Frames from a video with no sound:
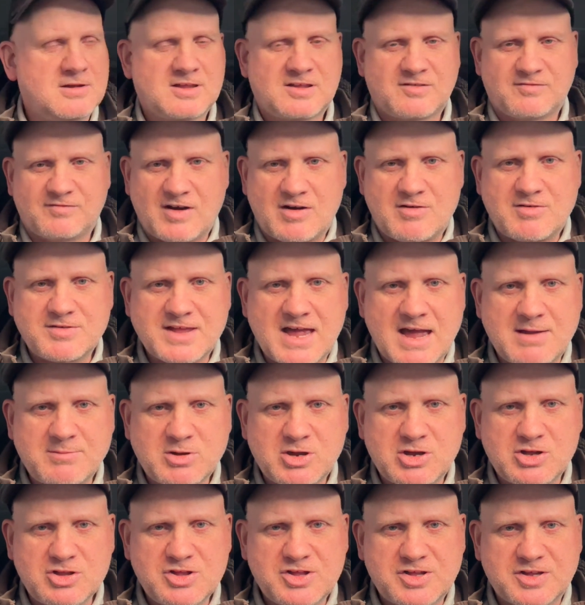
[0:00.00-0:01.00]
As far as I'm
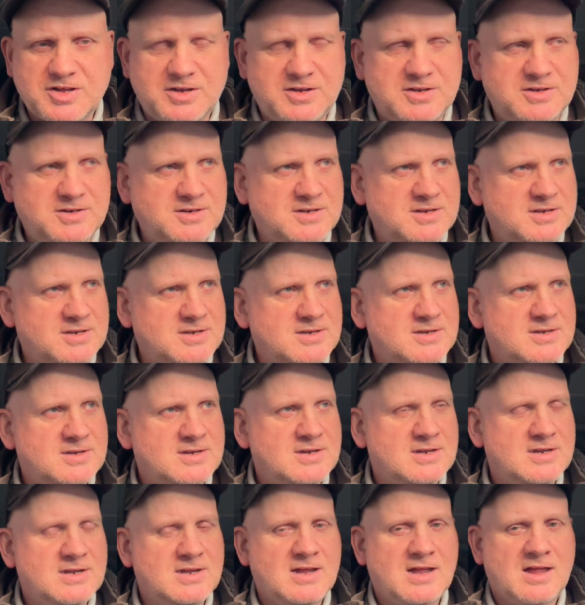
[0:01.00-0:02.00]
concerned,
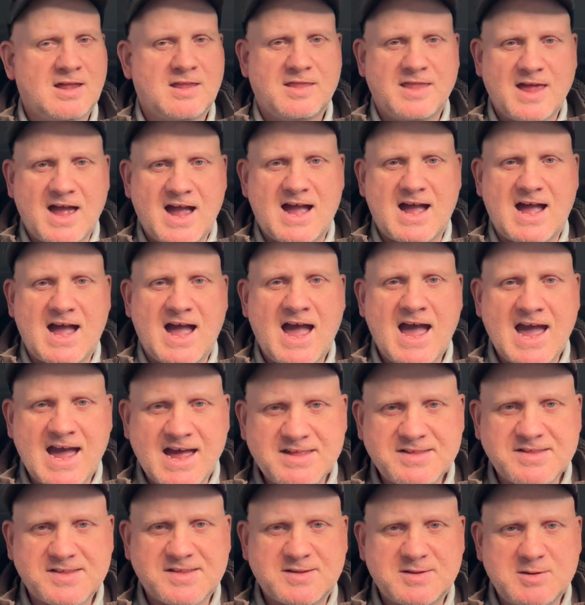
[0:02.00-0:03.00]
that
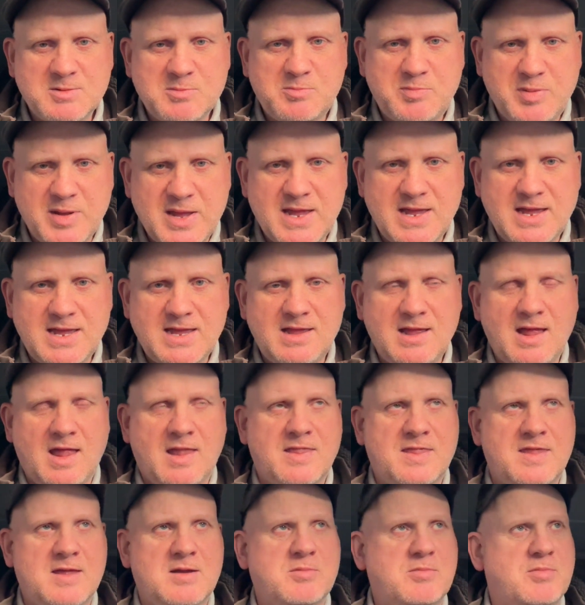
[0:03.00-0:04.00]
has to be
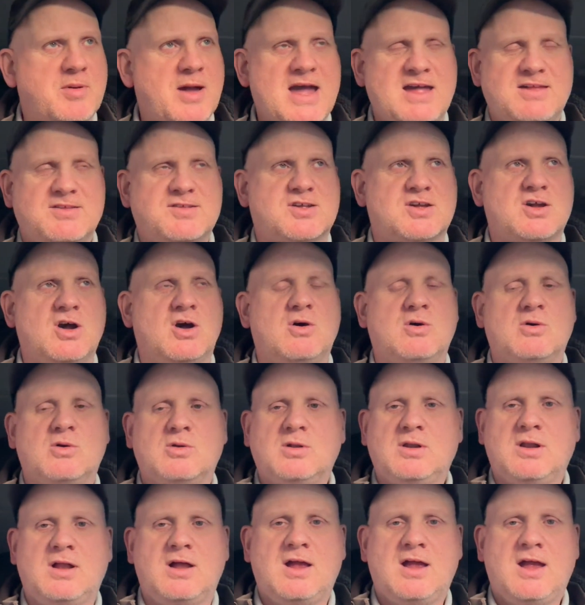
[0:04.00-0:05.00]
the best
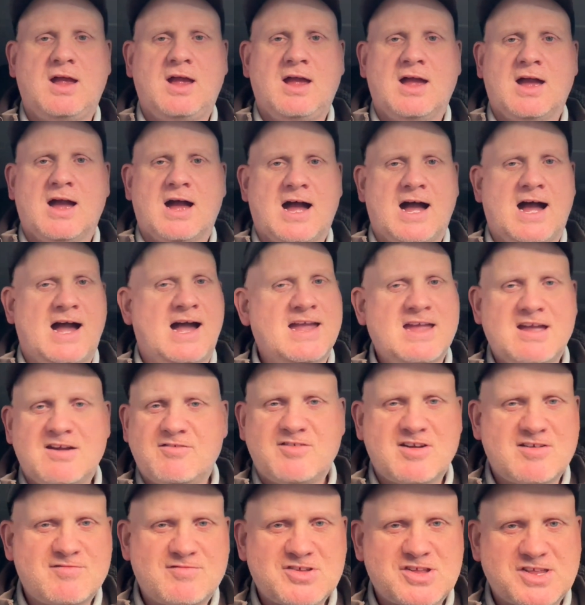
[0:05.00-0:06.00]
goal I have
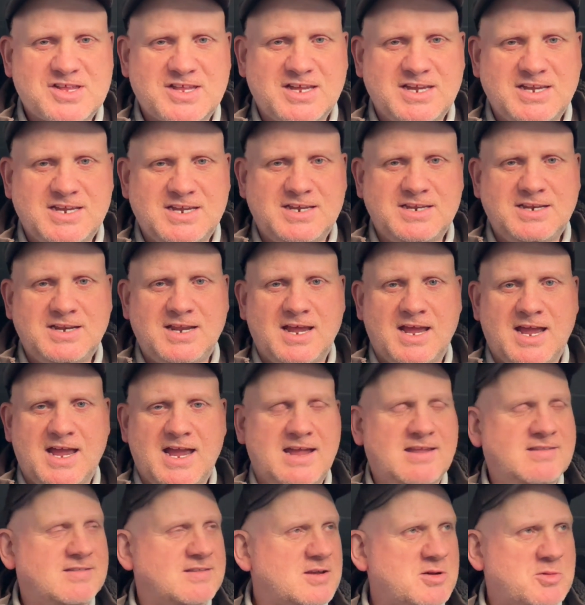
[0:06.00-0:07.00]
ever seen
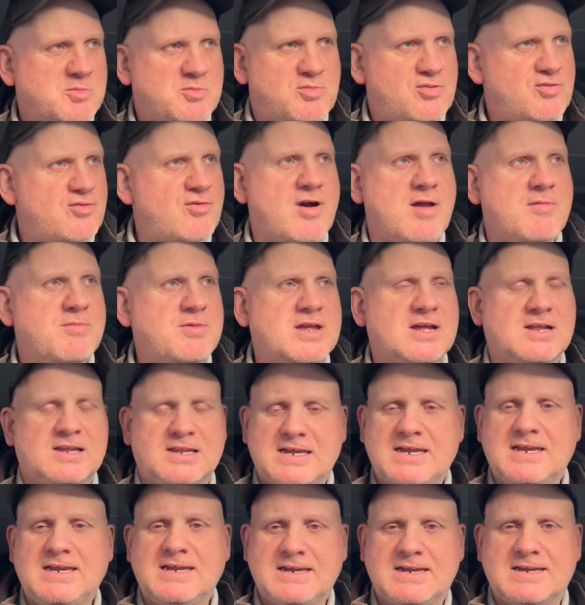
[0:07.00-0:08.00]
in the Premier
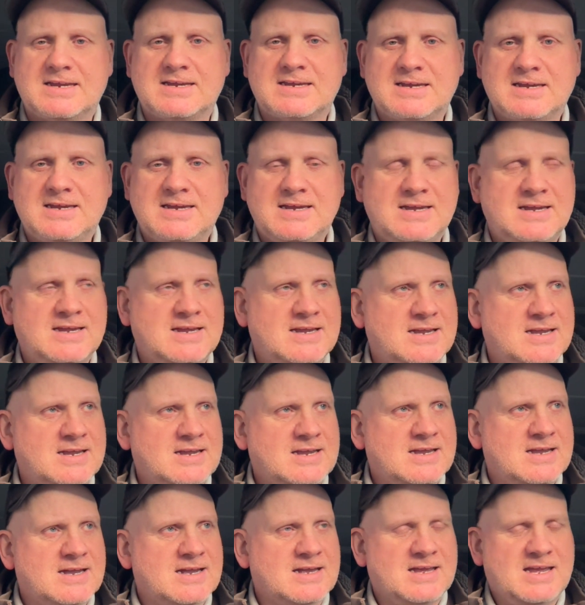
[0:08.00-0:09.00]
League.
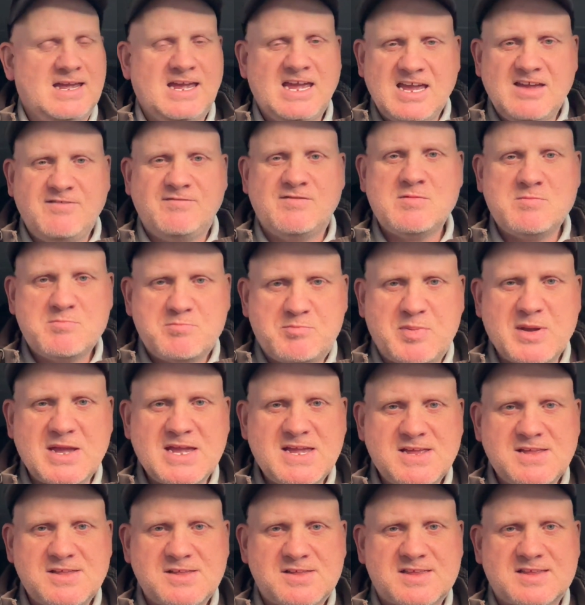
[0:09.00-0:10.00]
It even
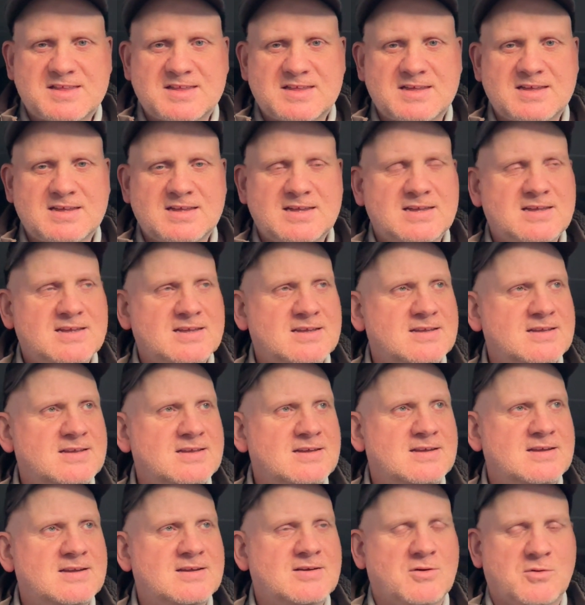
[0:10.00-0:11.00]
beats
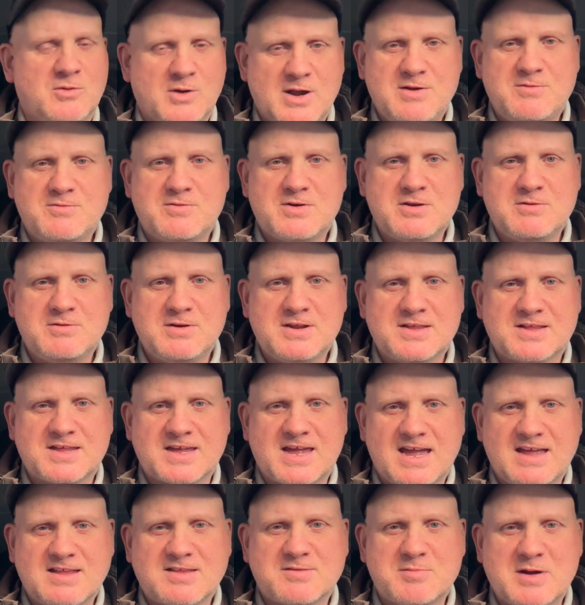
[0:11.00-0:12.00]
Wayne Rooney's
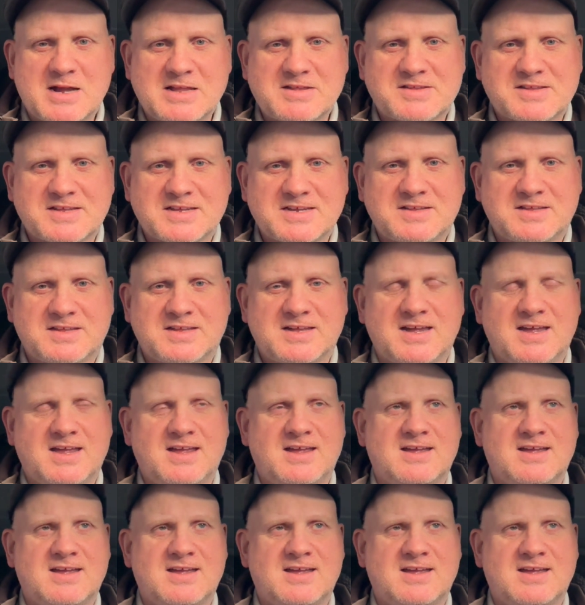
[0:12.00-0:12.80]
against Man City.